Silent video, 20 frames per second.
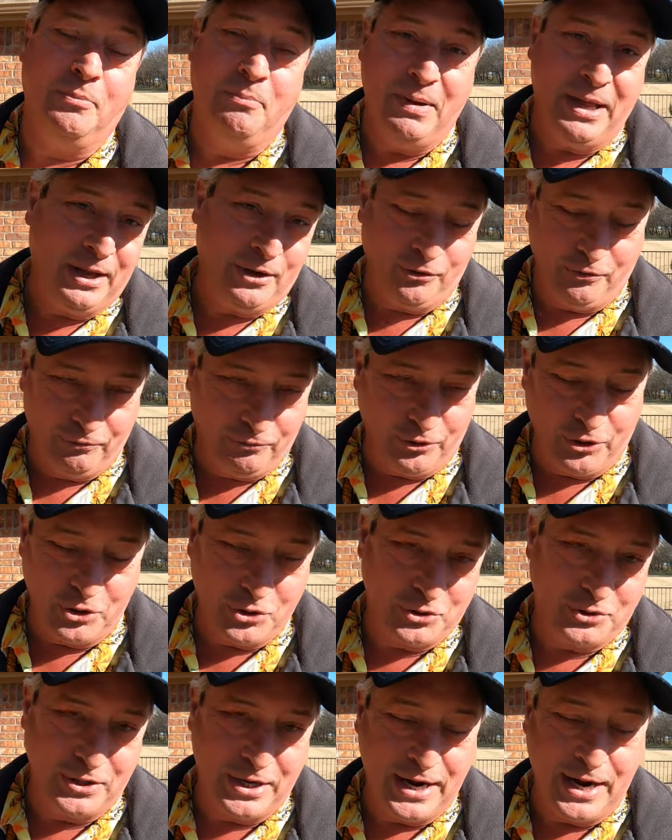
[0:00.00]
the
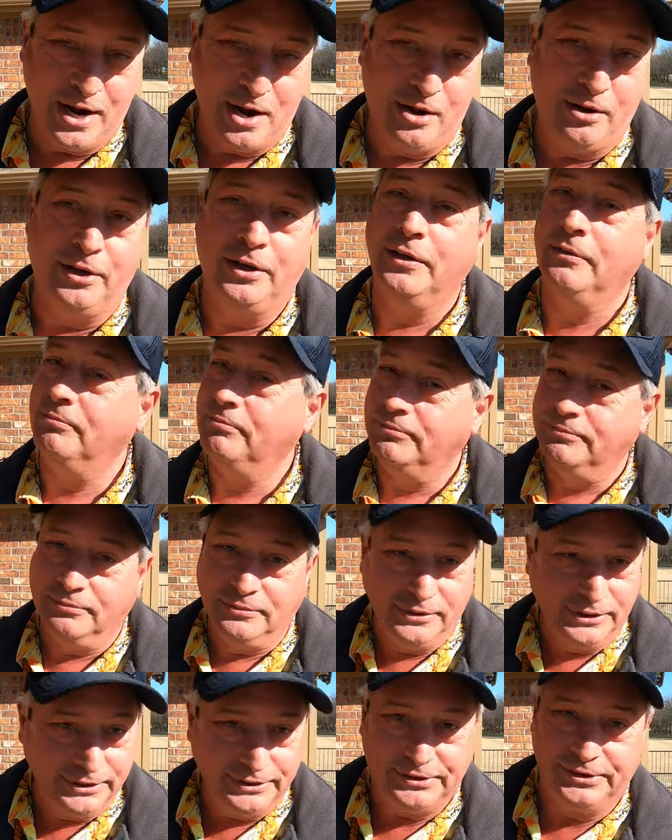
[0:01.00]
metaverse now, and
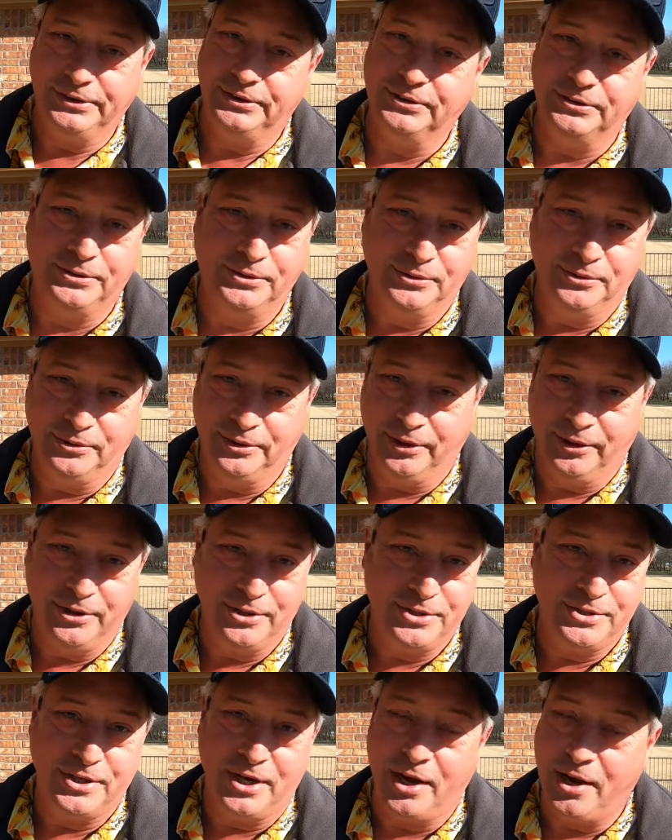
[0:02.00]
when she's doing
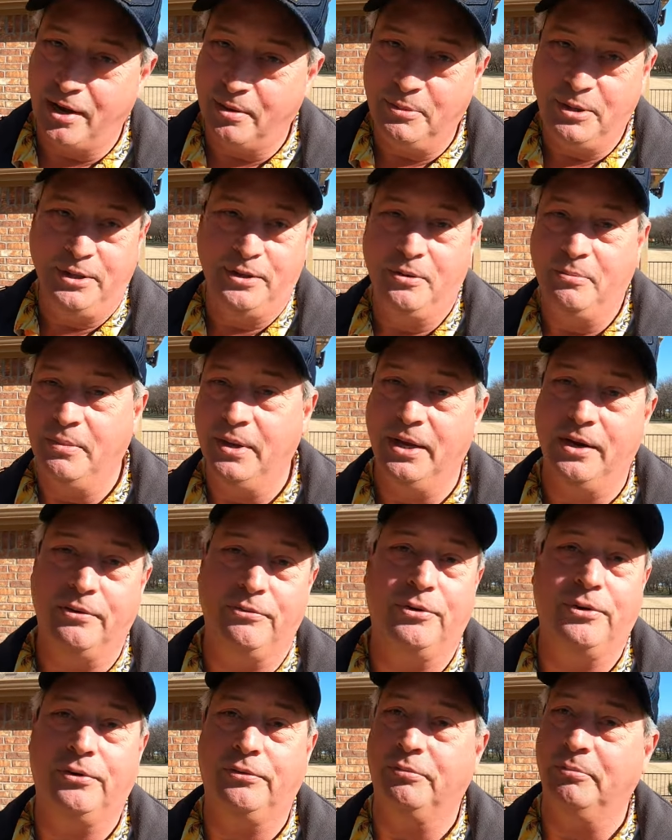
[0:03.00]
her job in the
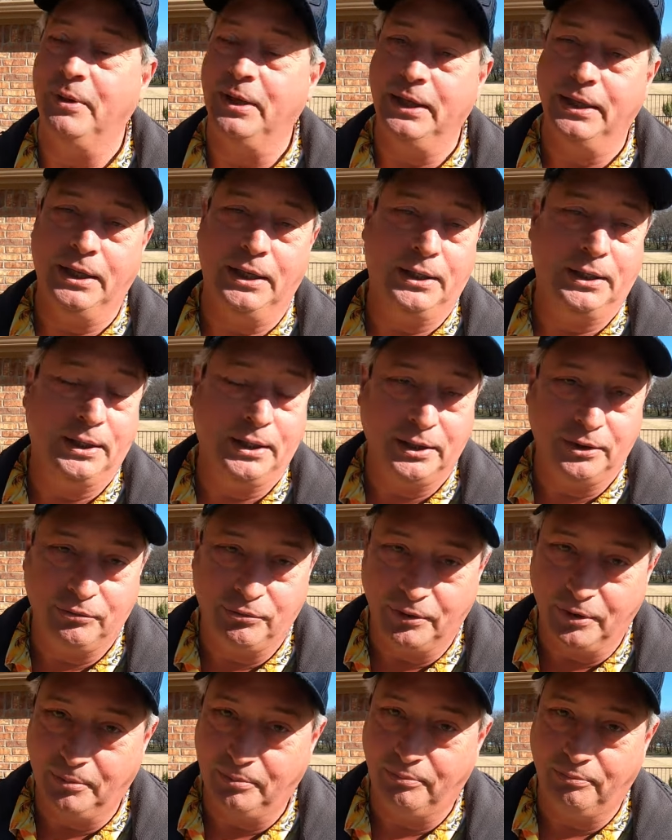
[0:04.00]
metaverse, man, that
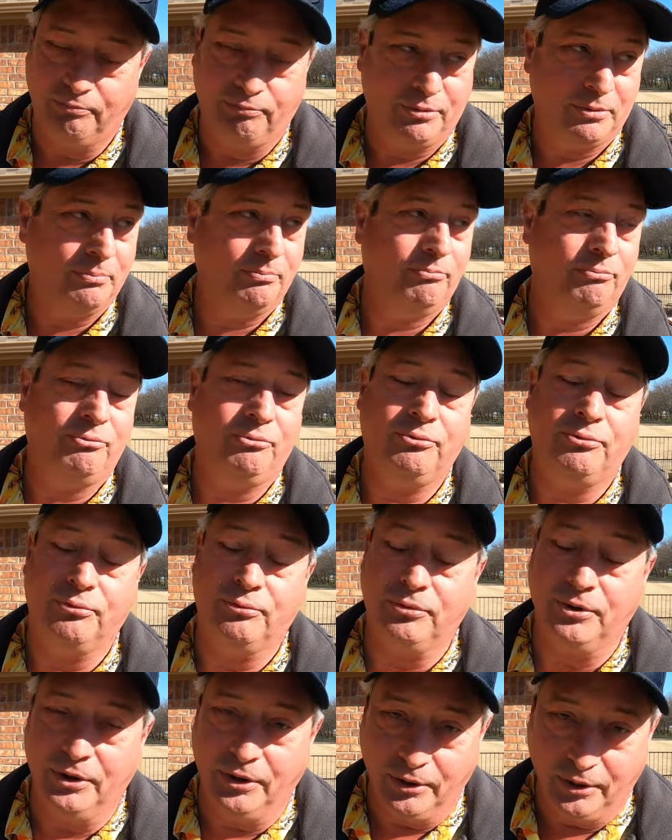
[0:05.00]
takes up some
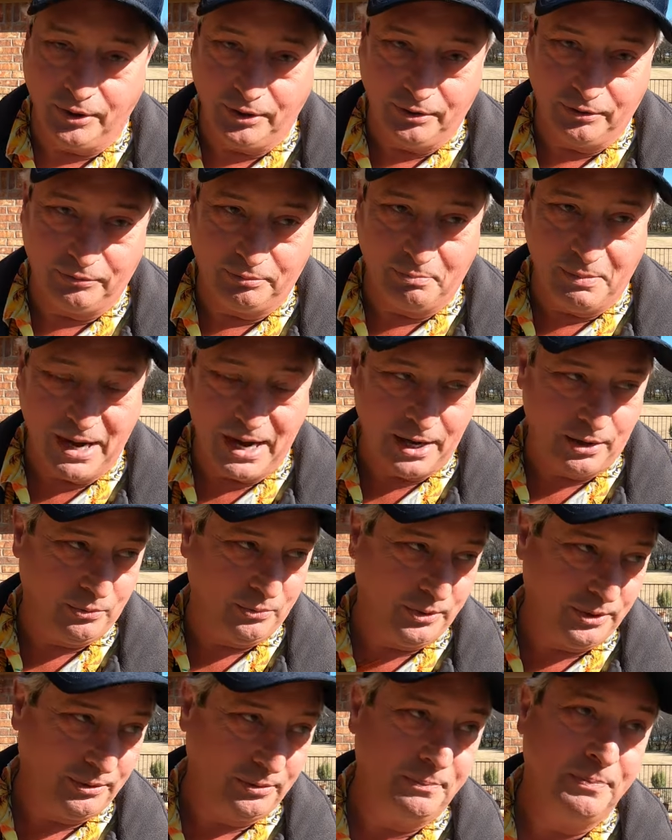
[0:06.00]
serious
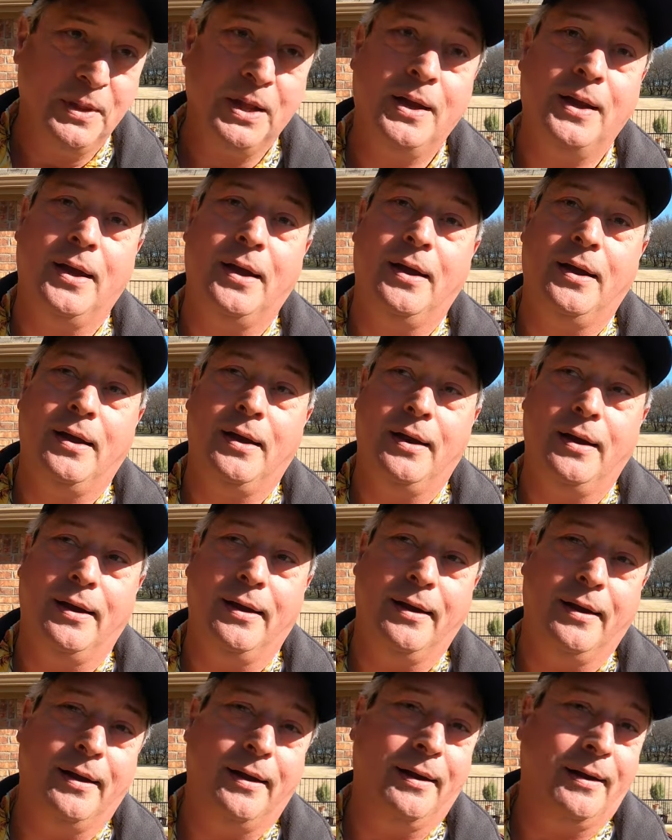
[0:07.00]
bandwidth.
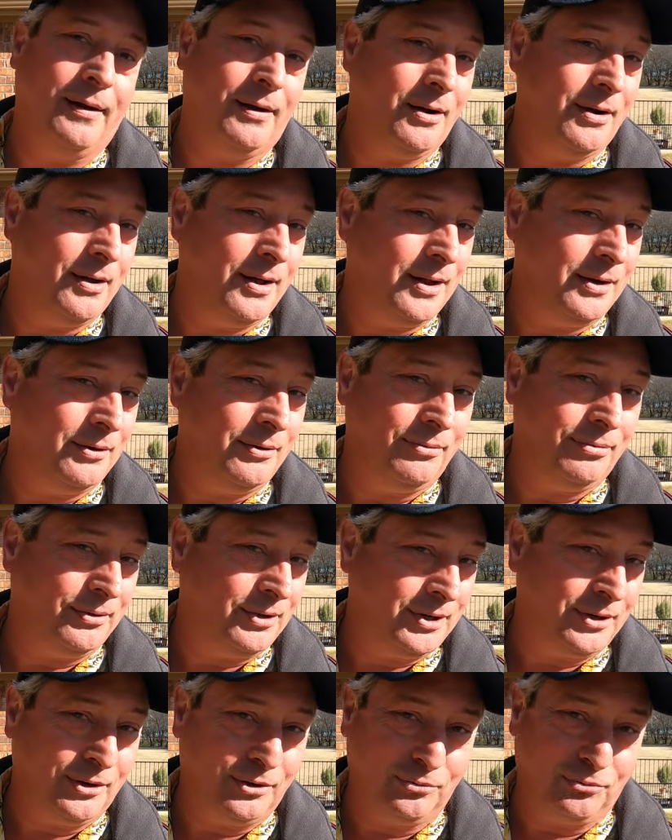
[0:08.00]
And I, I don't
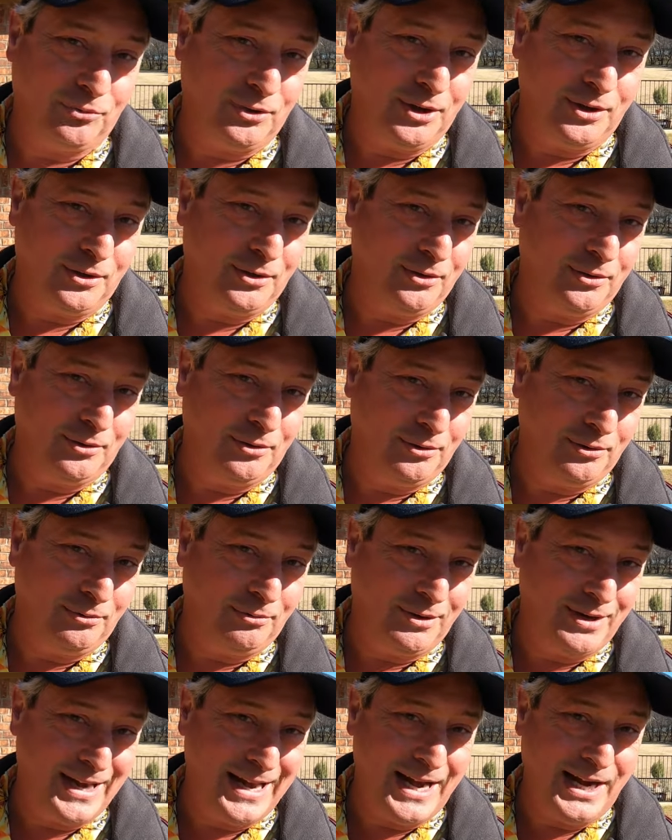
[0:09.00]
think our cellular
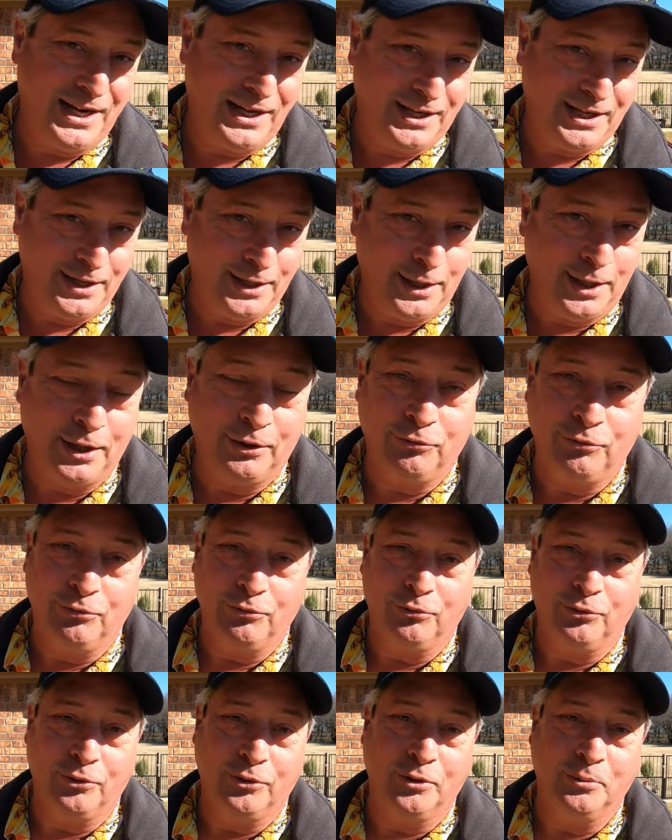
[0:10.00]
data
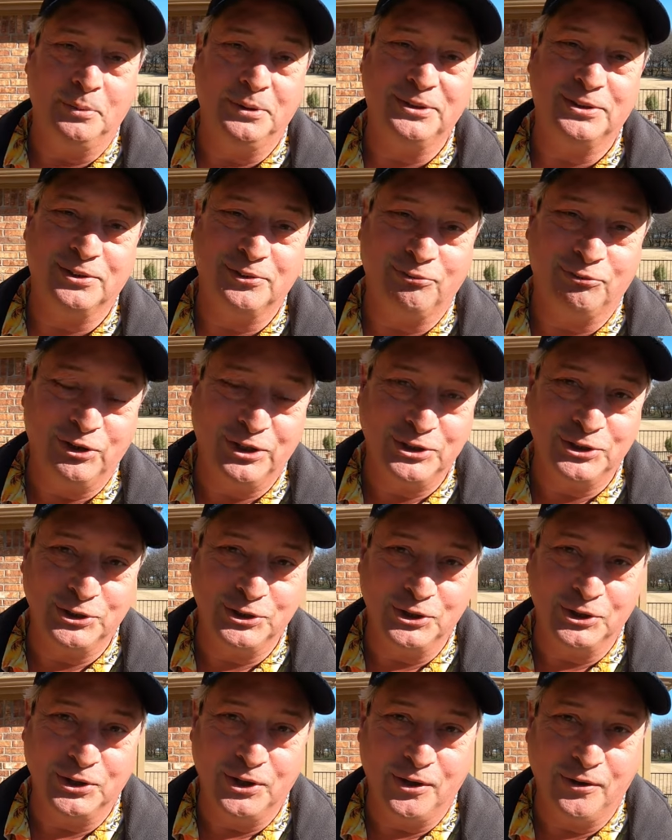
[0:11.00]
connections are going to be
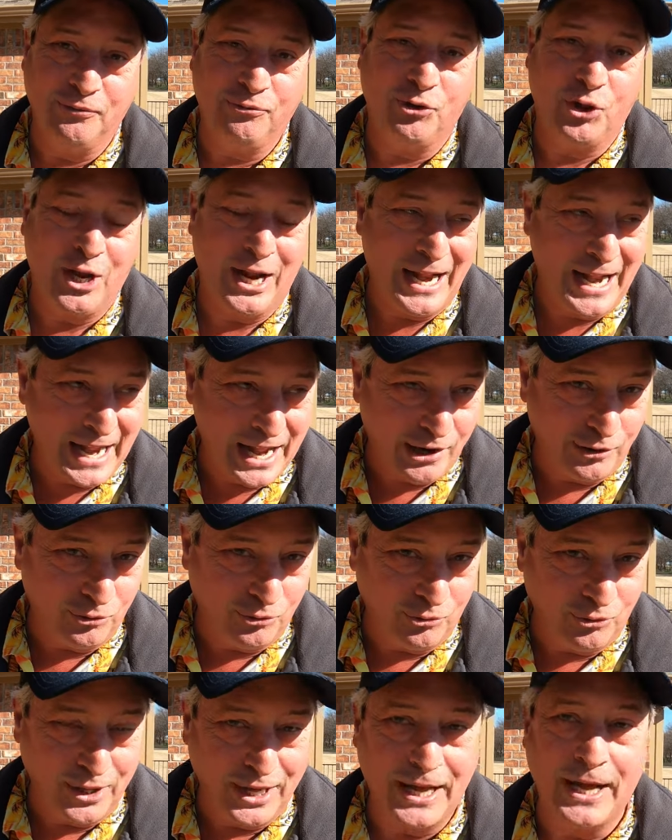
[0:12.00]
sufficient enough to
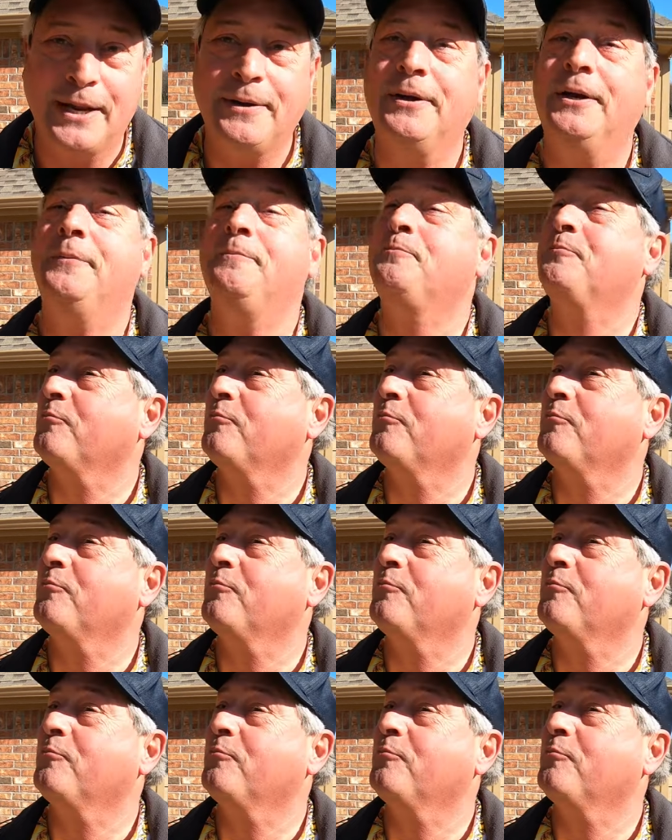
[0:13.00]
handle that,